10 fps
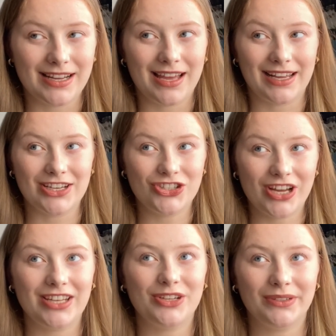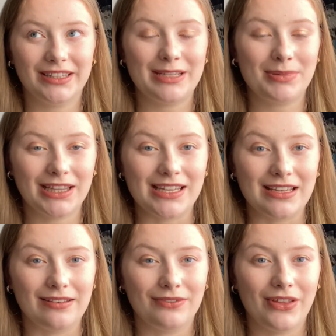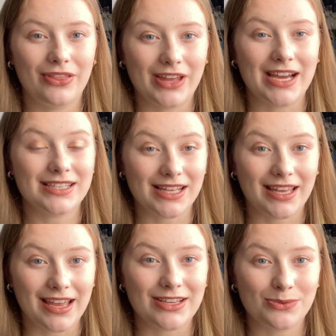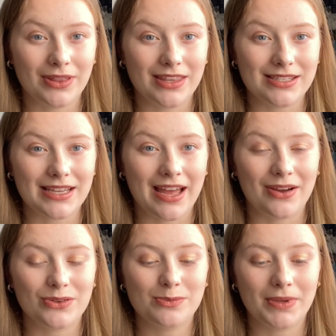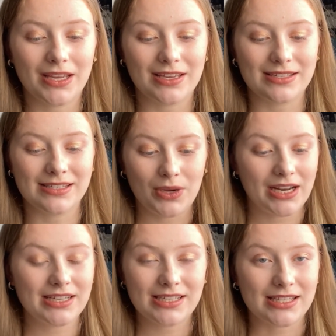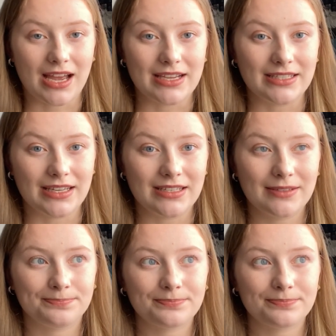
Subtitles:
and I genuinely believe that is the case with this house, because when I decided